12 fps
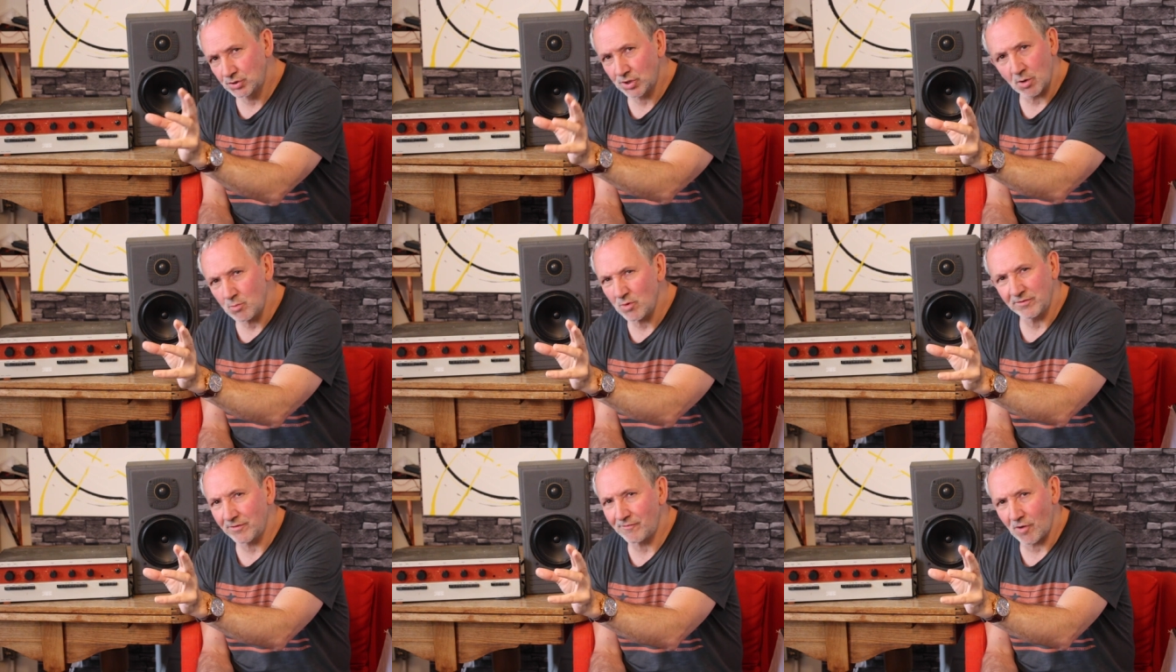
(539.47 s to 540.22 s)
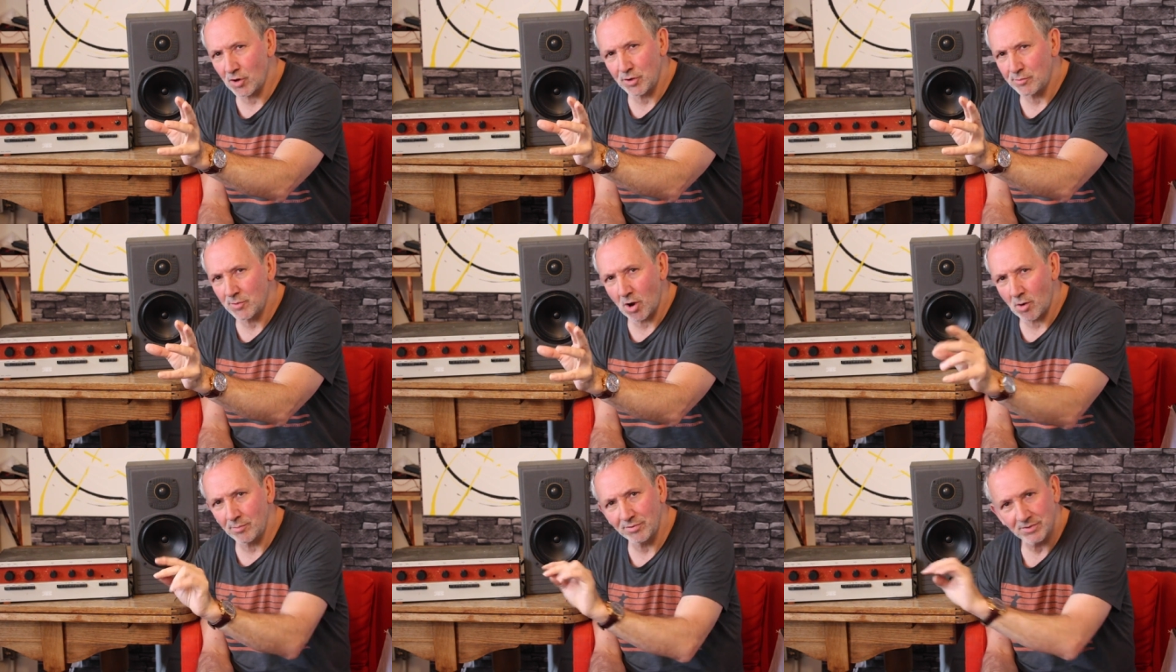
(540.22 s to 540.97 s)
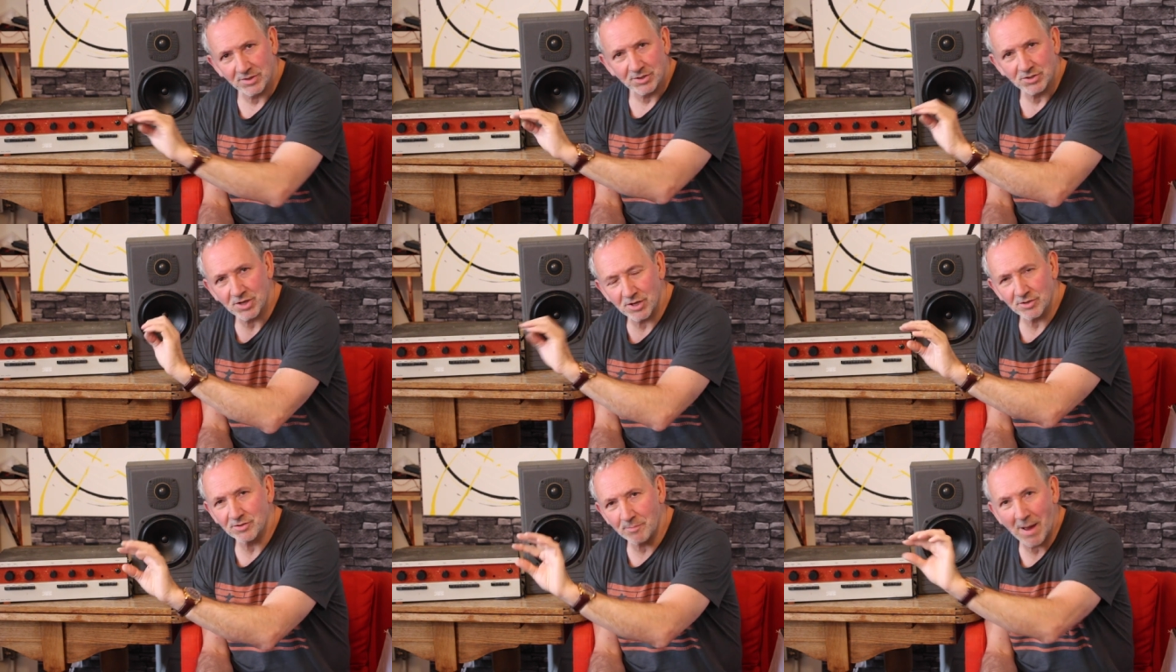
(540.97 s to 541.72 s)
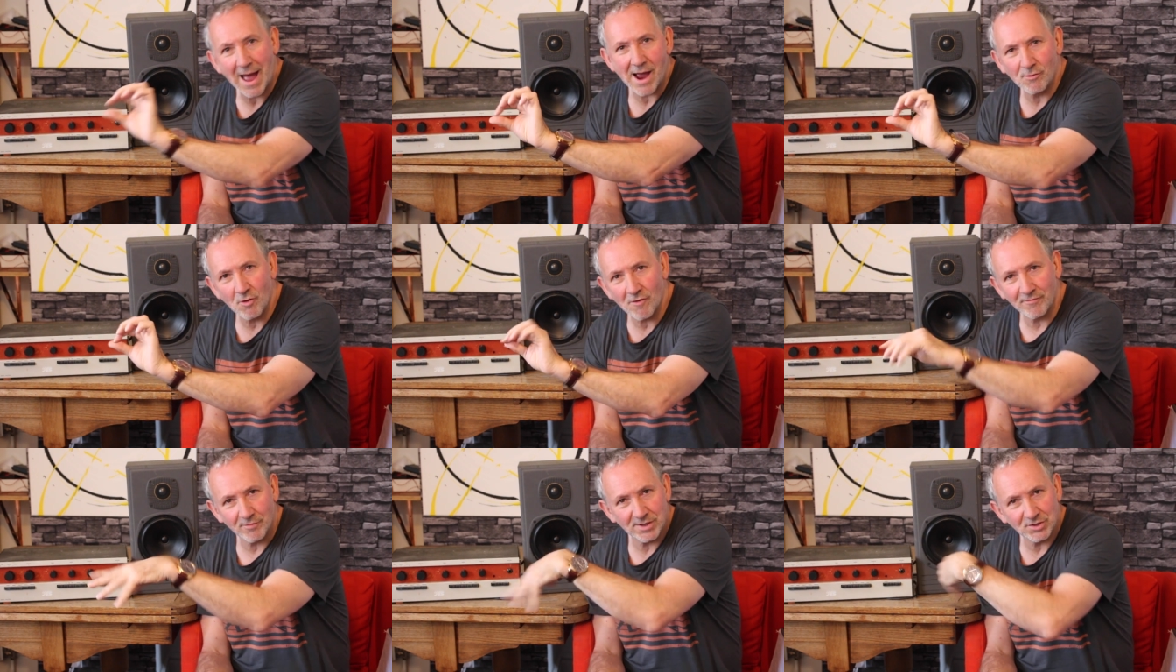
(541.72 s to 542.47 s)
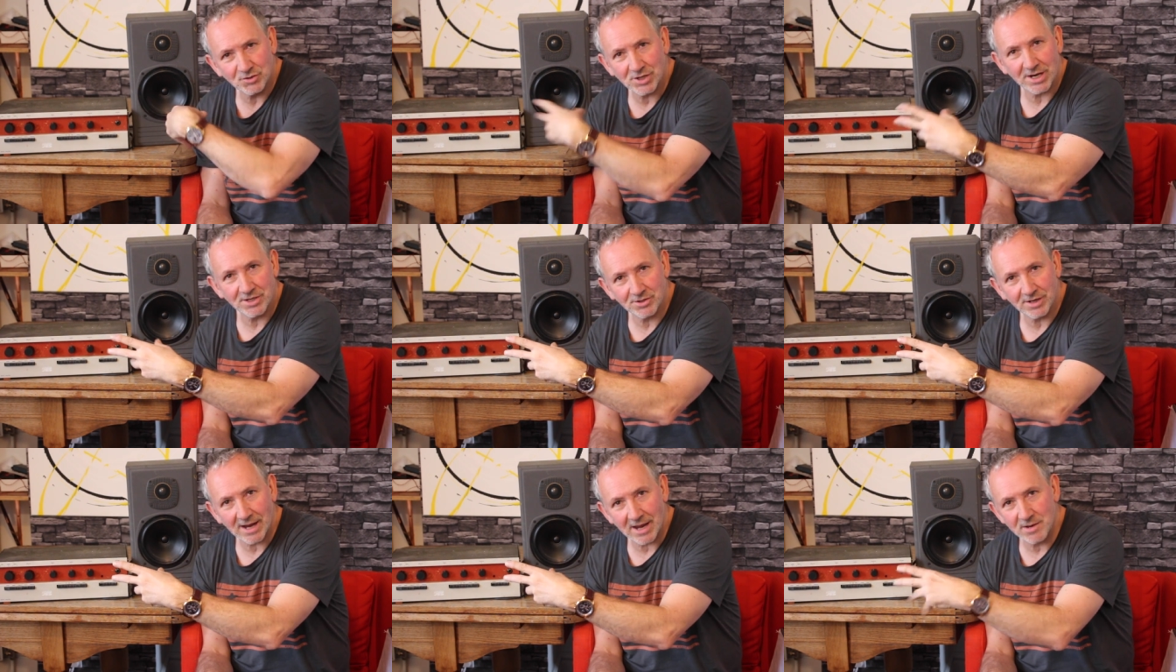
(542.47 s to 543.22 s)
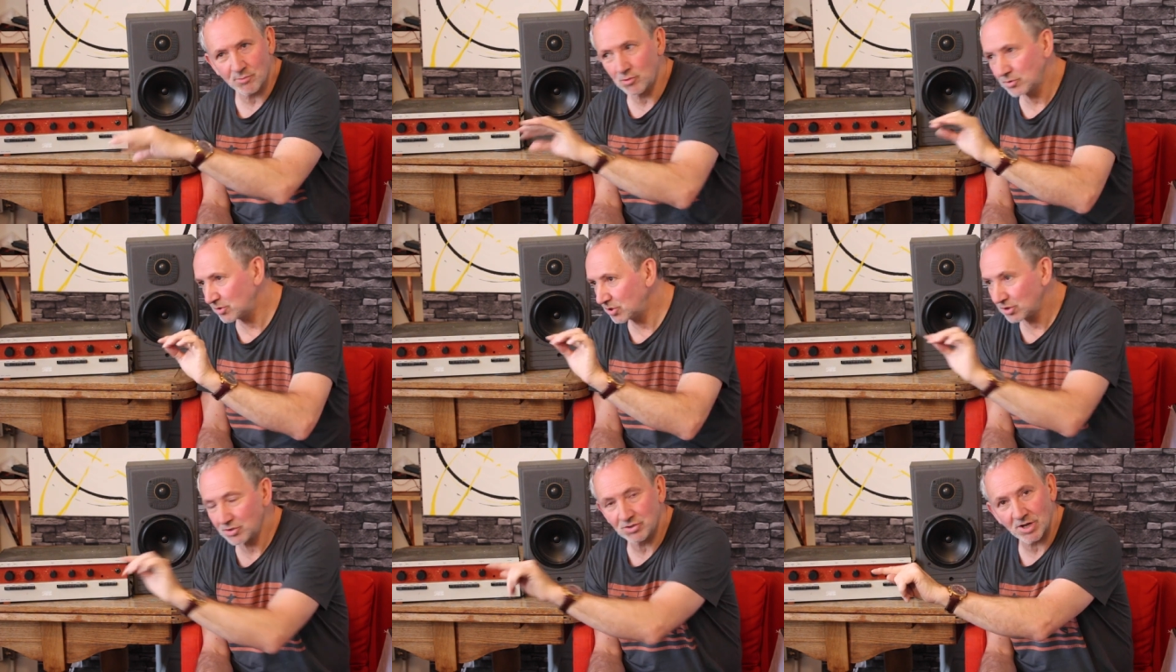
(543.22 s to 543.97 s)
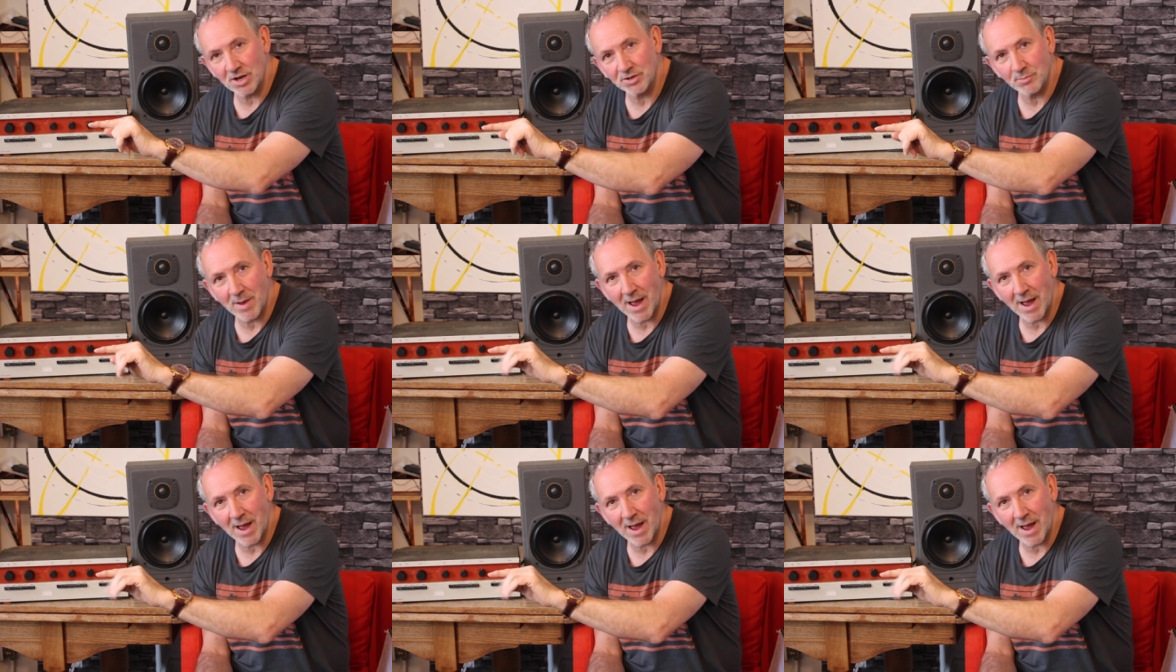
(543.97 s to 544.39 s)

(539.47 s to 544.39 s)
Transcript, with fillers: Don't move the volume knob. Turn the power off when you change your cables, and just turn the